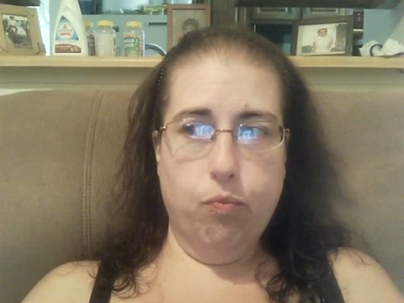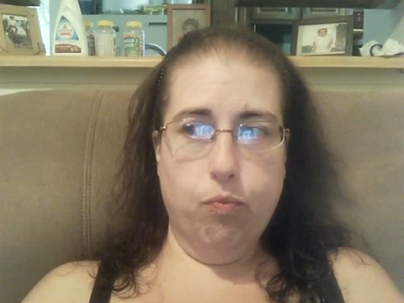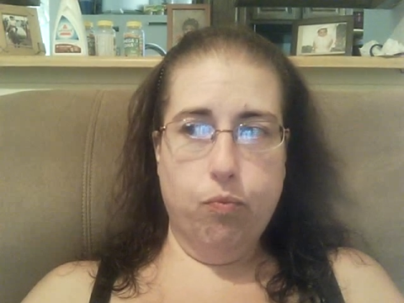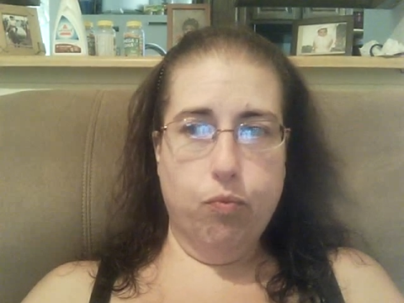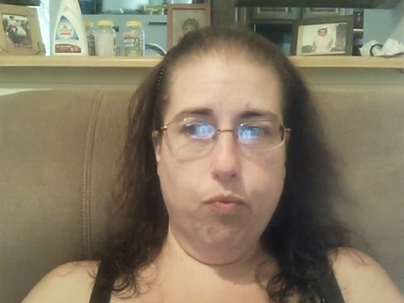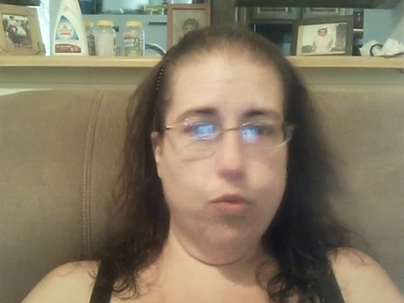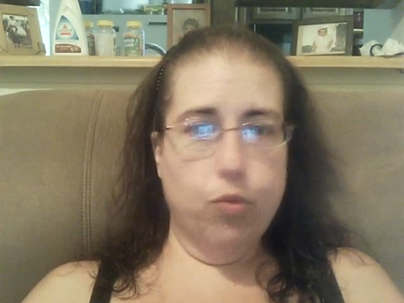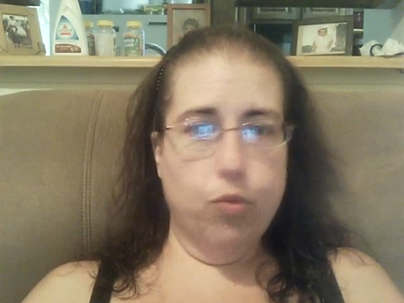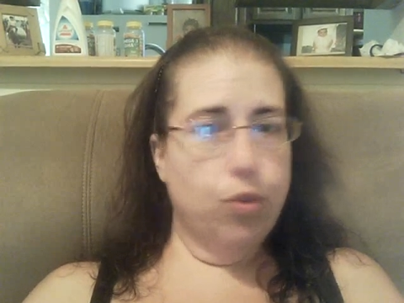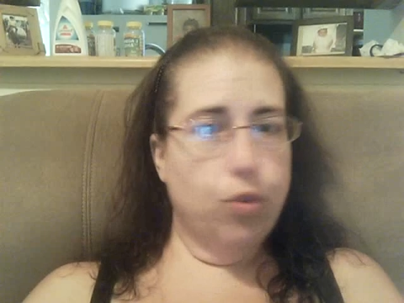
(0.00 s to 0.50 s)

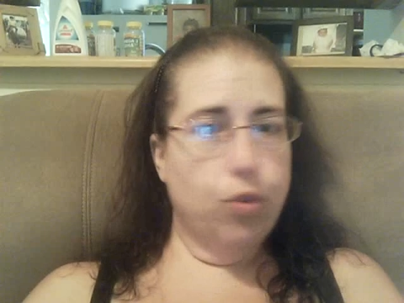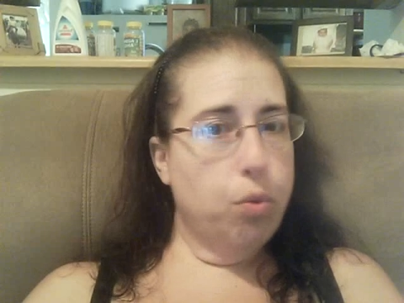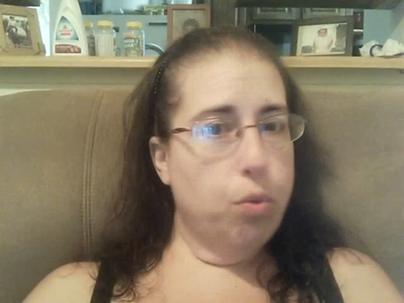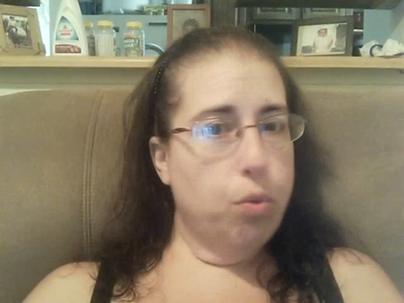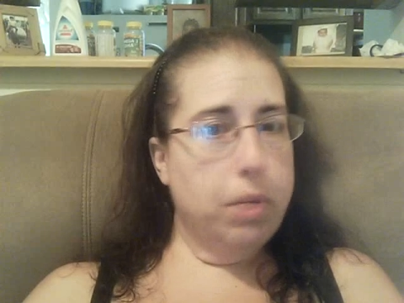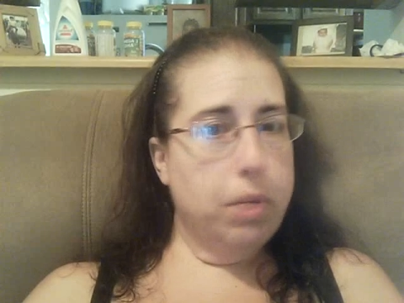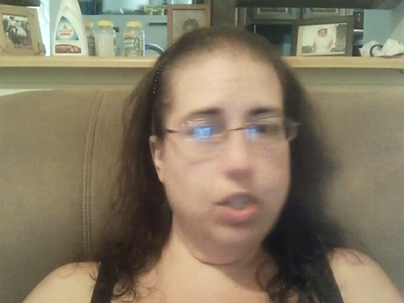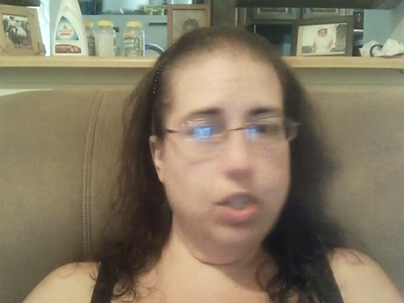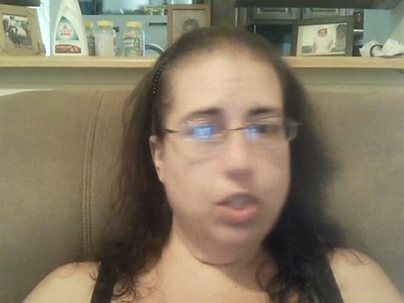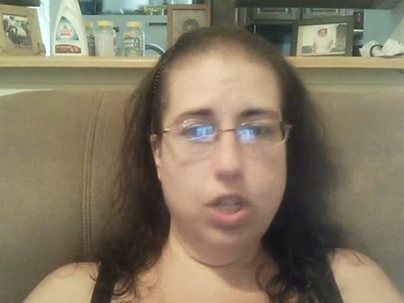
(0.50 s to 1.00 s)
So
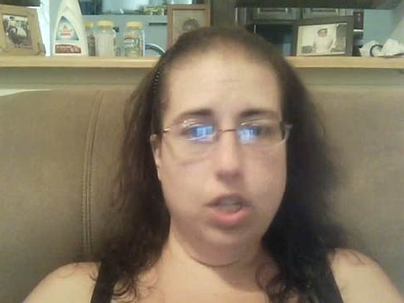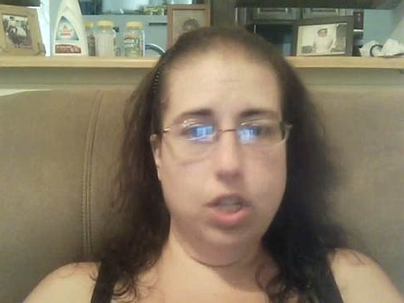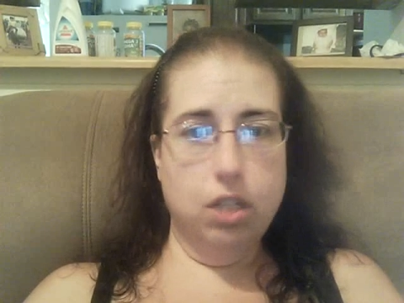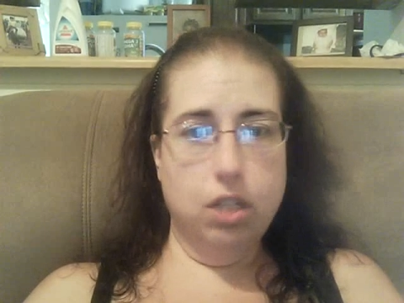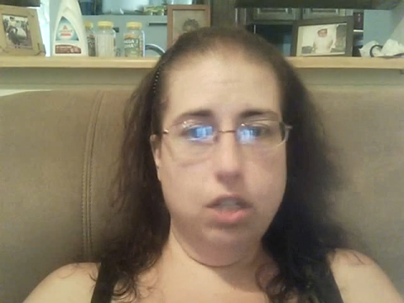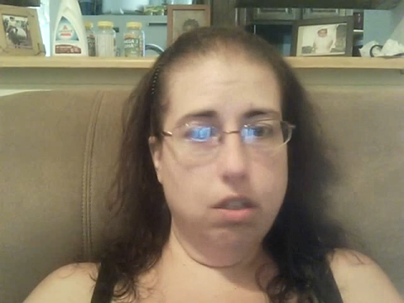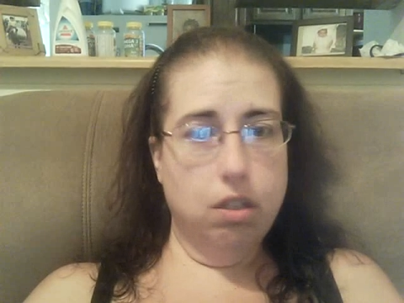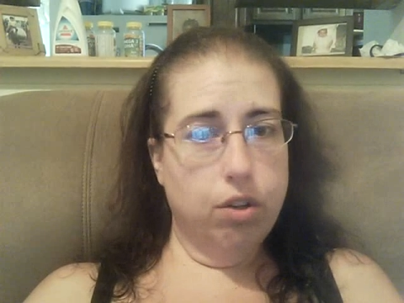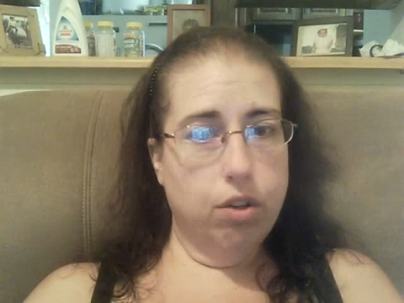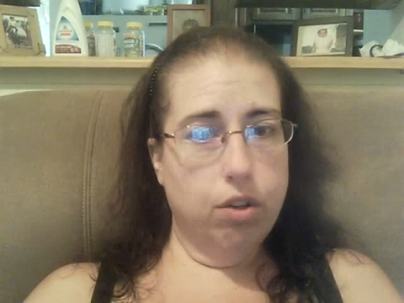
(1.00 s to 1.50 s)
much
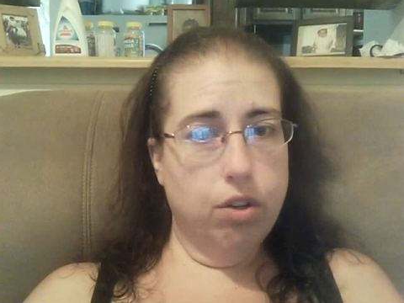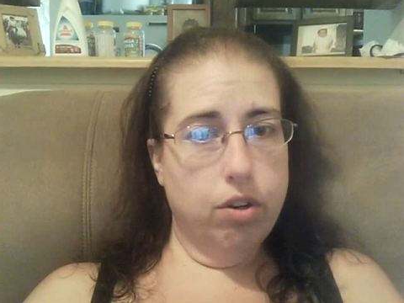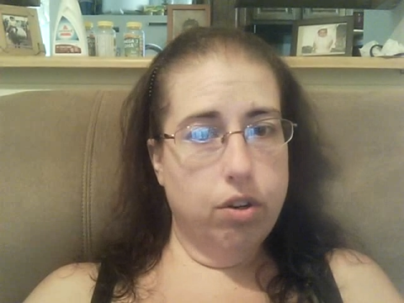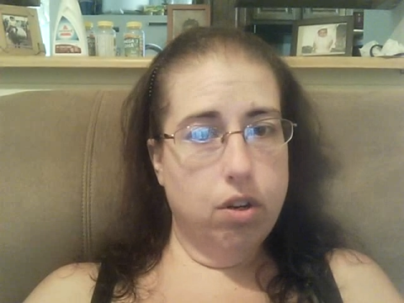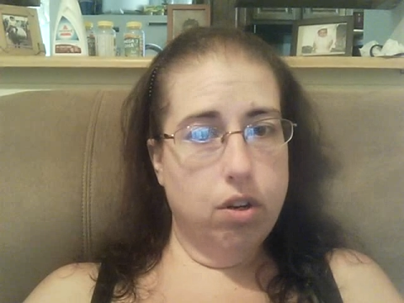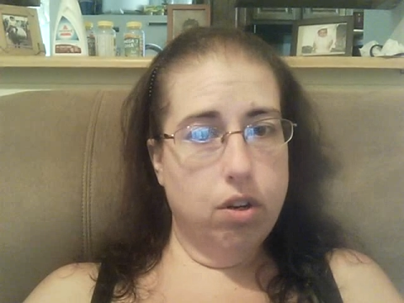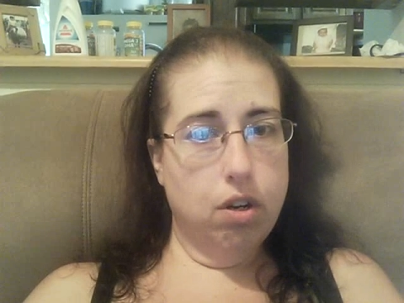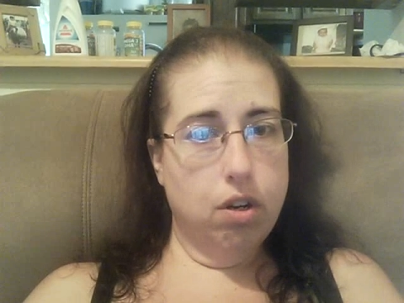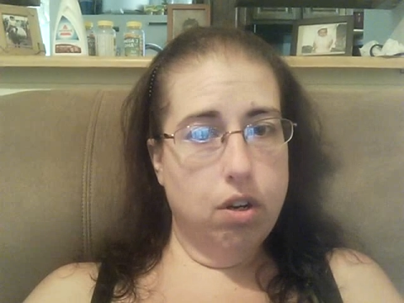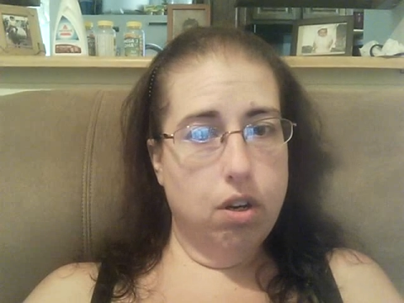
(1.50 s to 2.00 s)
easier
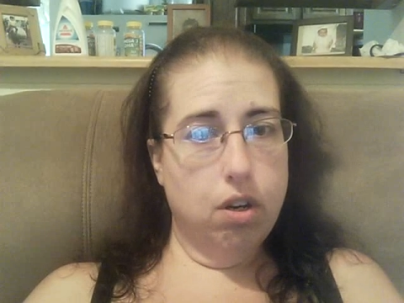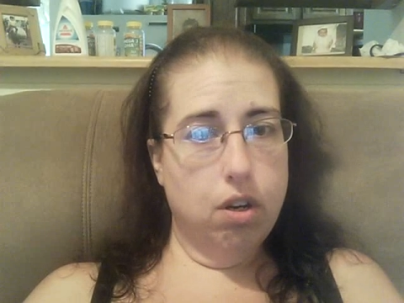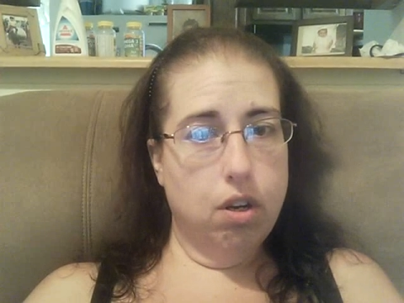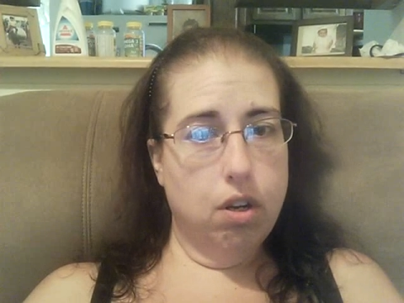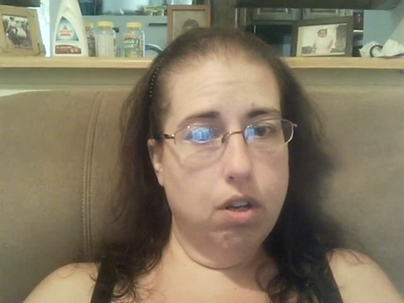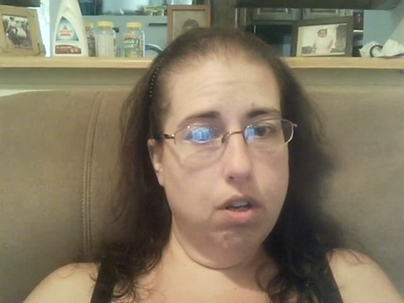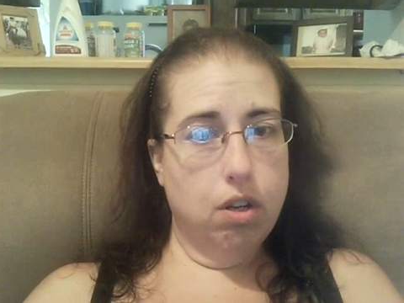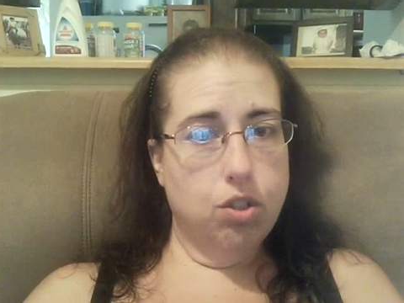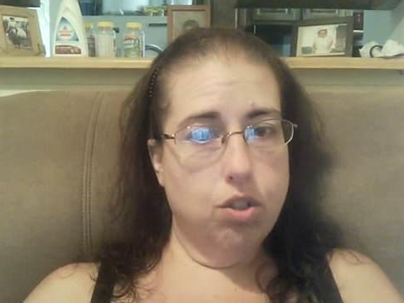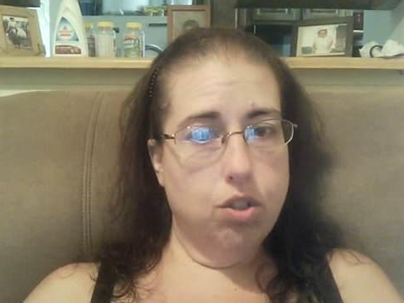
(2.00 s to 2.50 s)

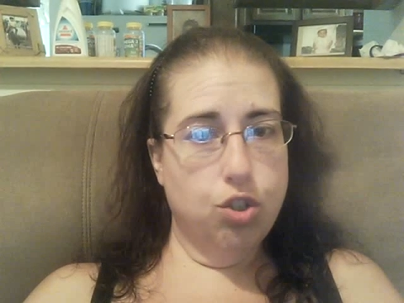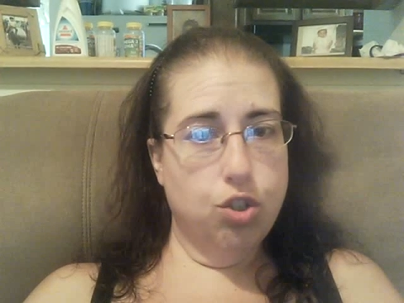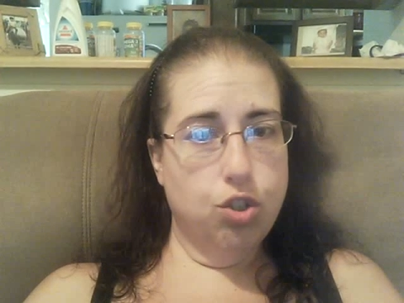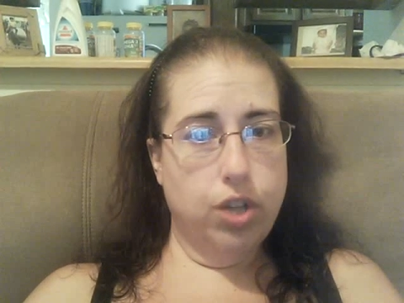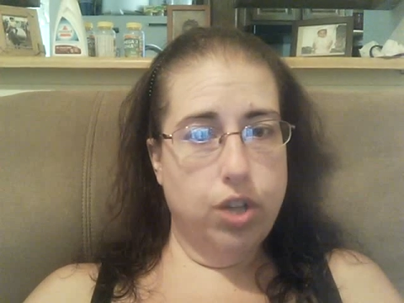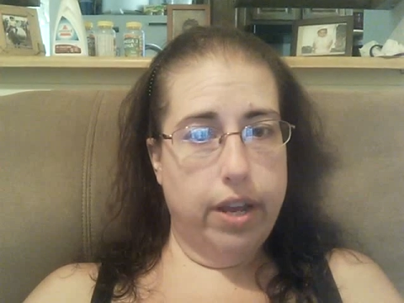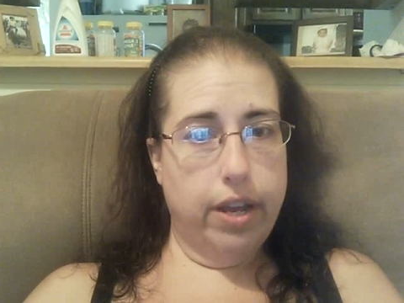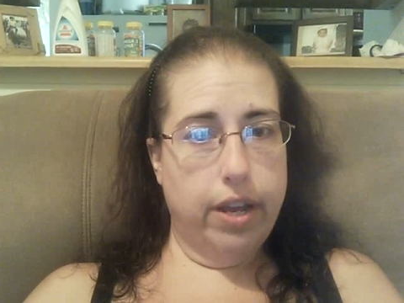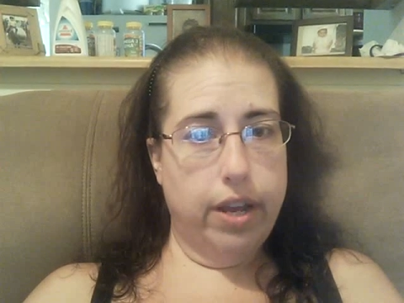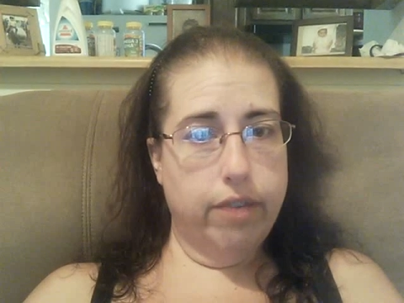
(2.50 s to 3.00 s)
to
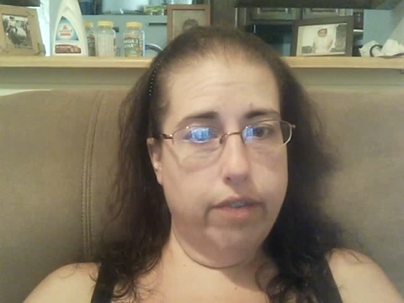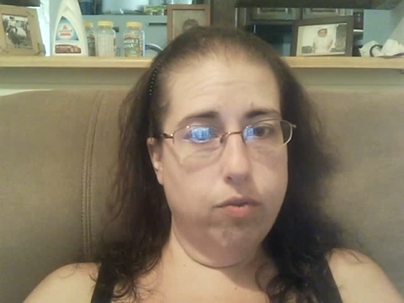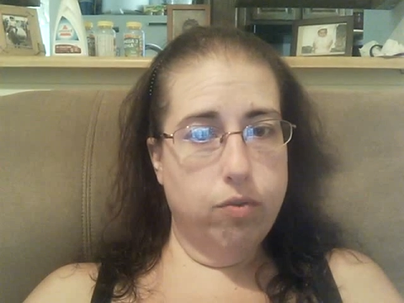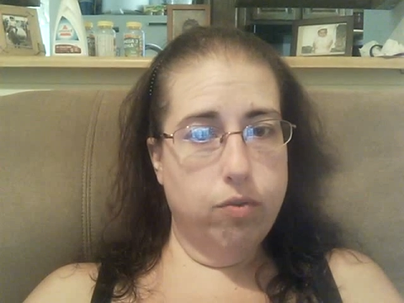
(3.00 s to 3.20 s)
shave